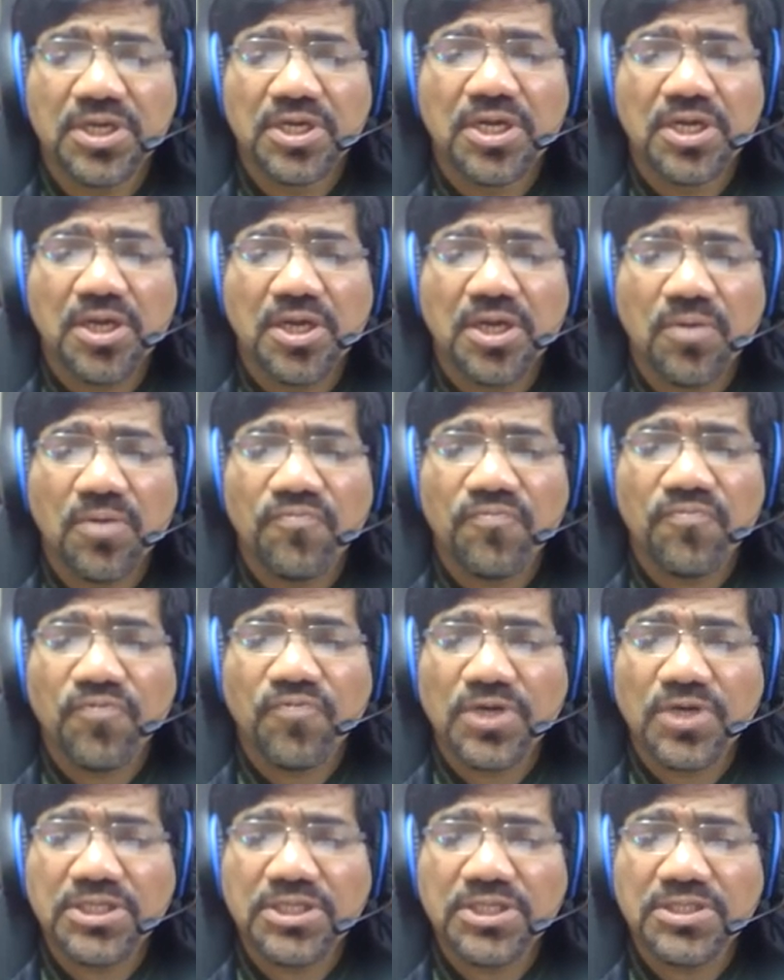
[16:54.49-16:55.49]
Now,
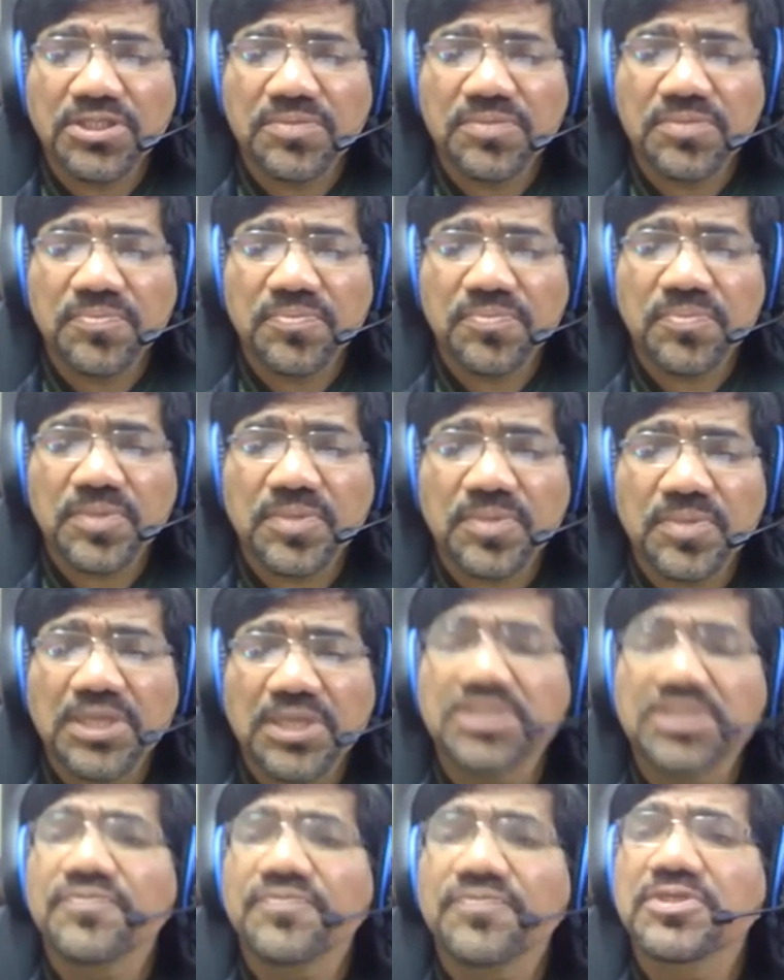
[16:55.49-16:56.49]
forest
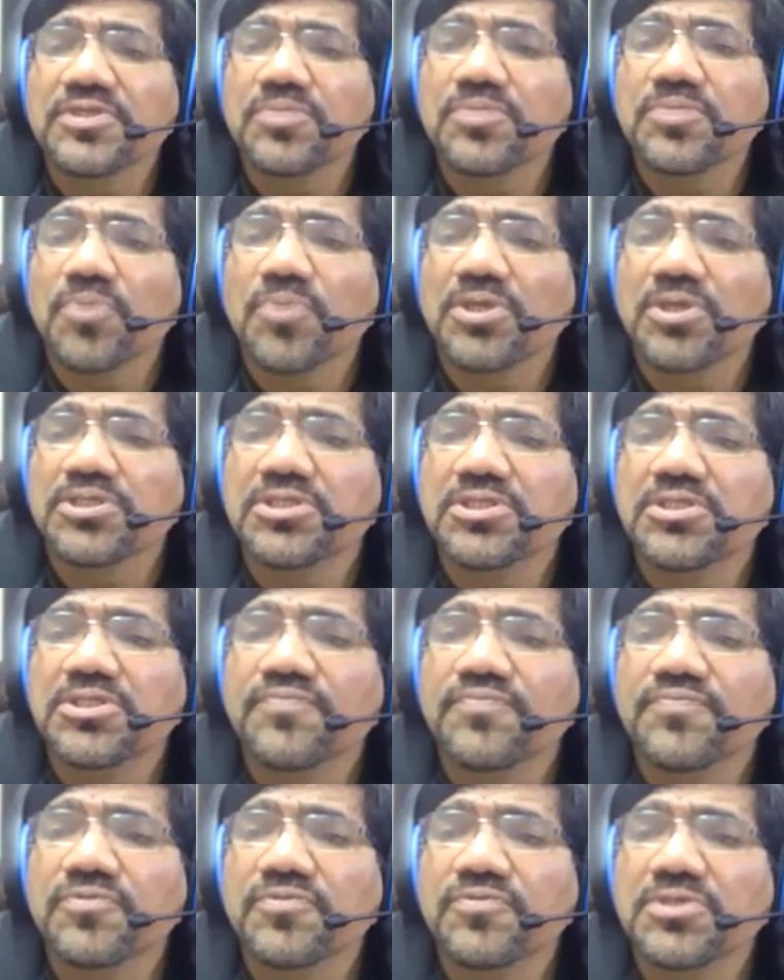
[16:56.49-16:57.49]
conservation policies,
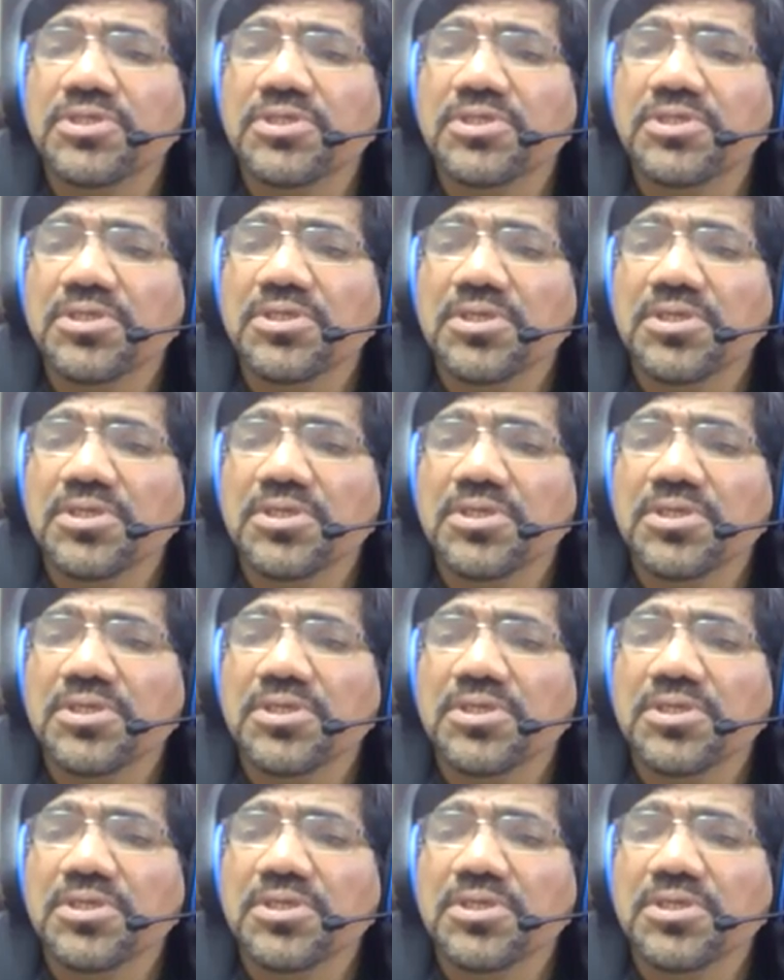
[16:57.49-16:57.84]
if you see,